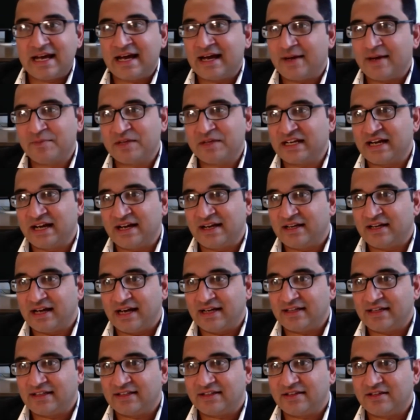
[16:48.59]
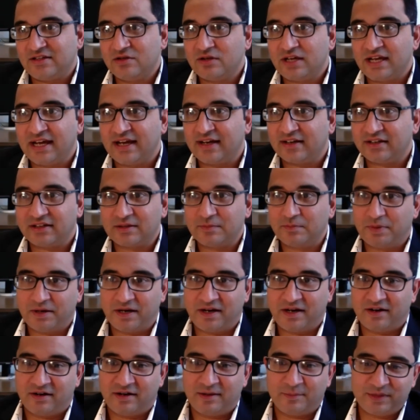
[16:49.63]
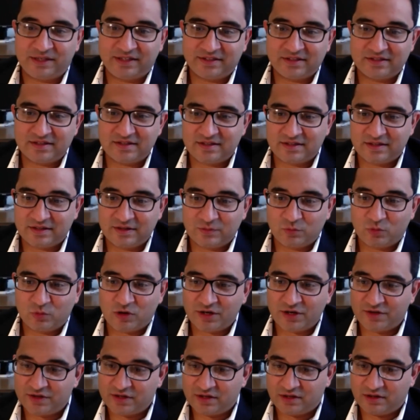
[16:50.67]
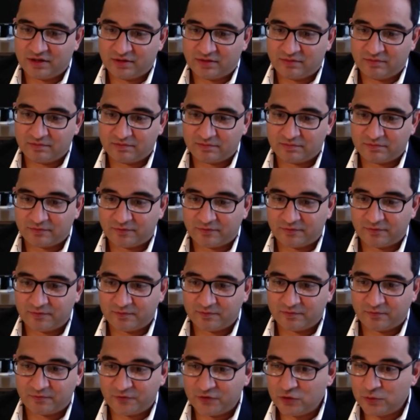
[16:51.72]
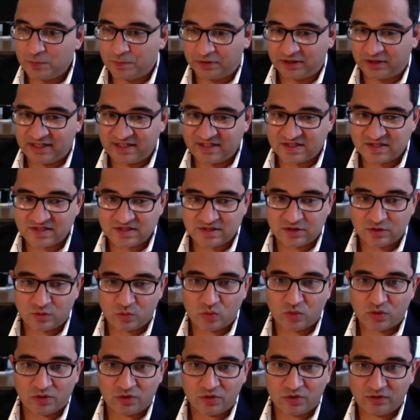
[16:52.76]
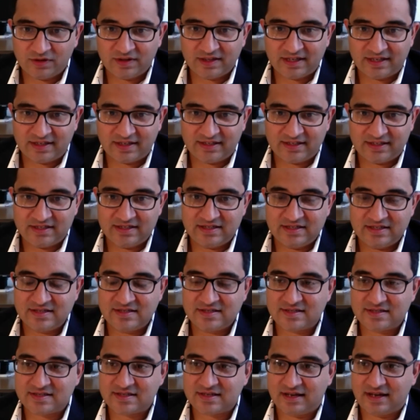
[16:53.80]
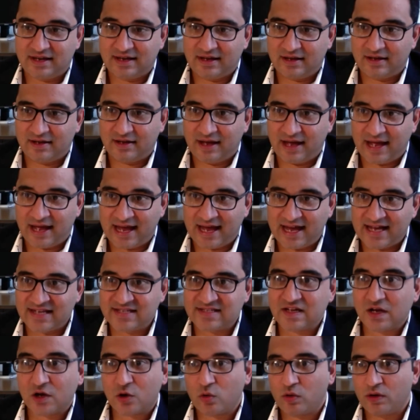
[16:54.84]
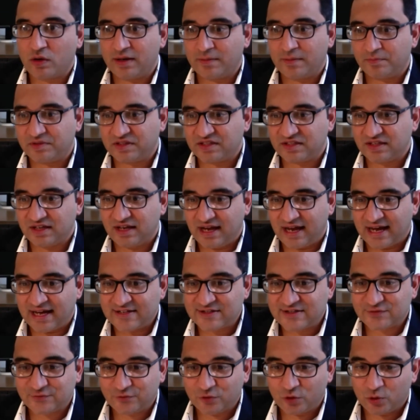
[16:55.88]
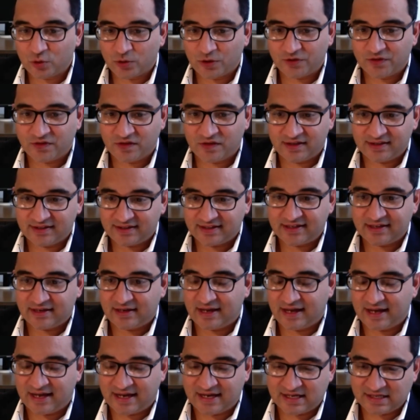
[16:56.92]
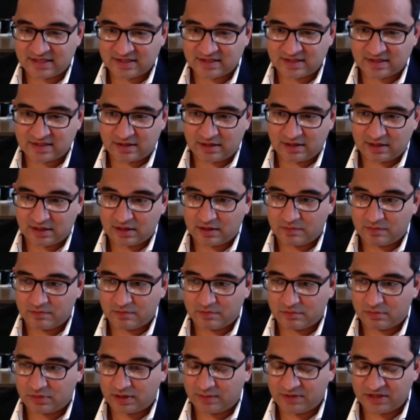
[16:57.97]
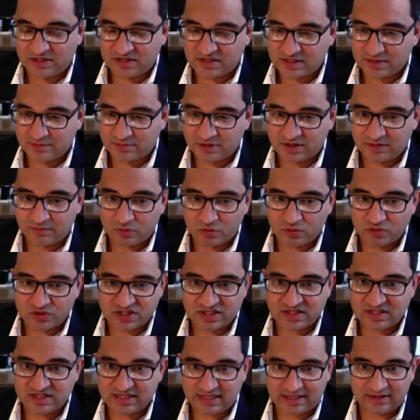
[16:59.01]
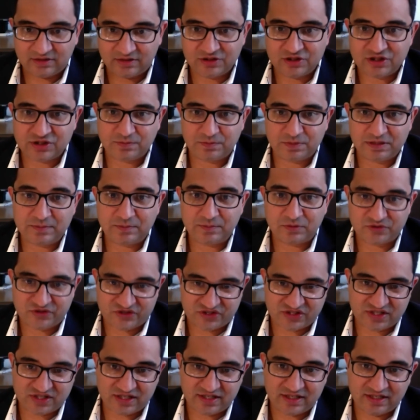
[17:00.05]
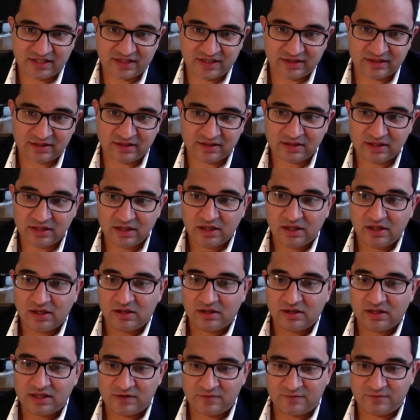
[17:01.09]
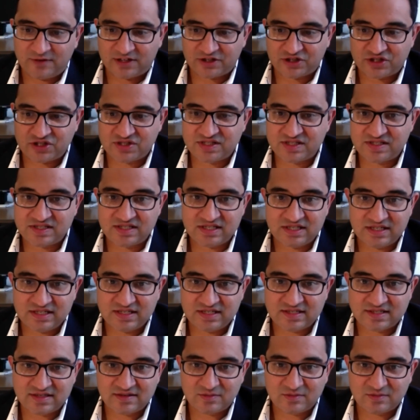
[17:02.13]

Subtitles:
I mean, you can't compare. I mean, one of the few places in the world that is as equipped, as forward thinking, as I mean, some of the most intelligent people studying infectious disease